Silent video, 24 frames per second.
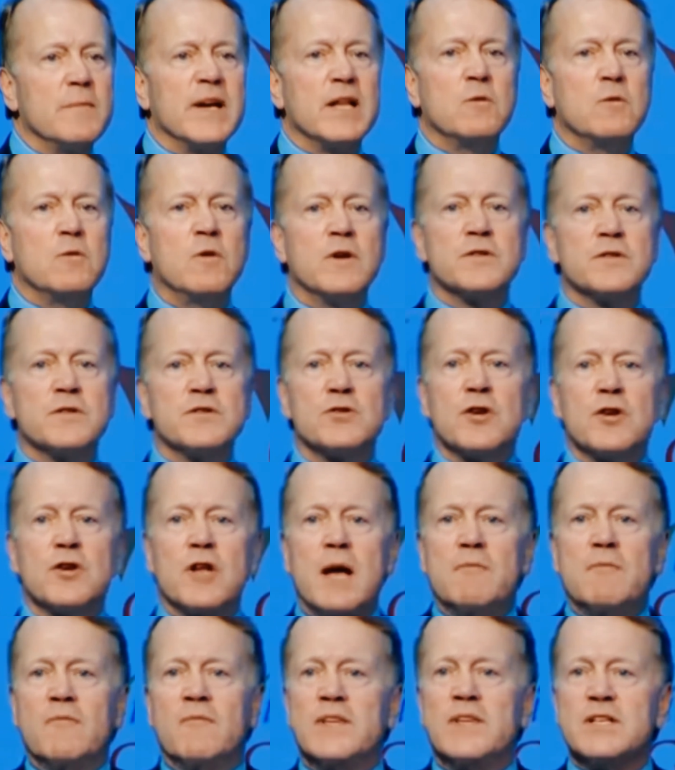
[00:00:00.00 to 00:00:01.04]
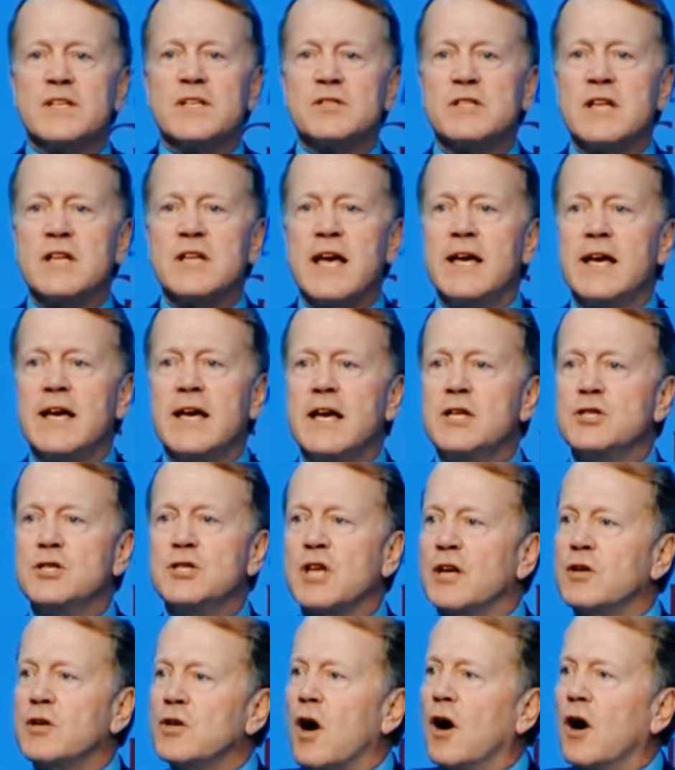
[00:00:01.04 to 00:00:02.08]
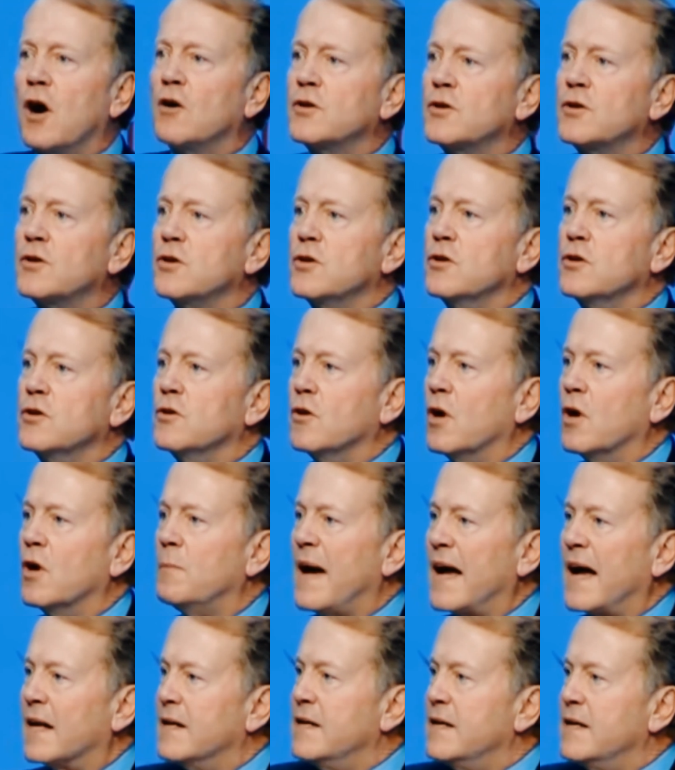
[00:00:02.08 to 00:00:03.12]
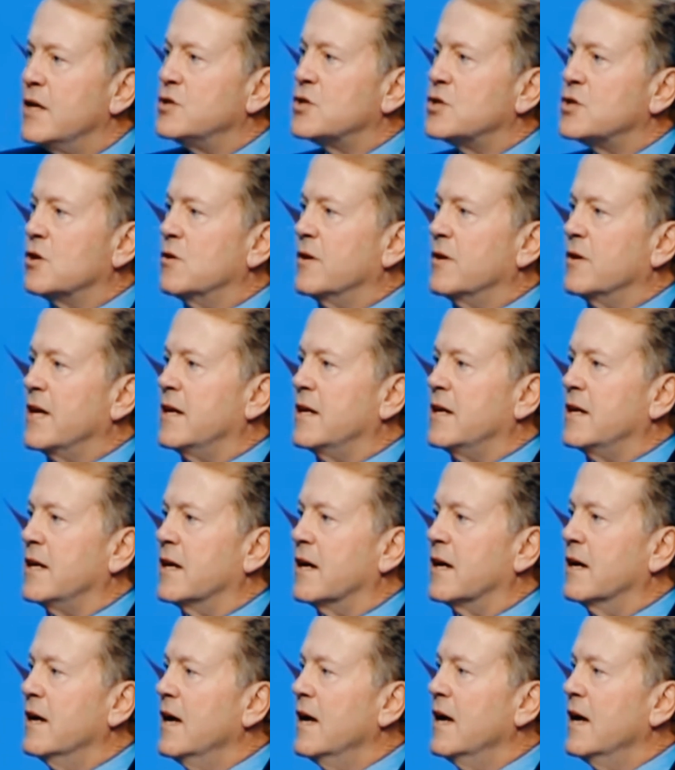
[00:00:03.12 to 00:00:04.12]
would have stood up on this stage and talked to you about a digital India,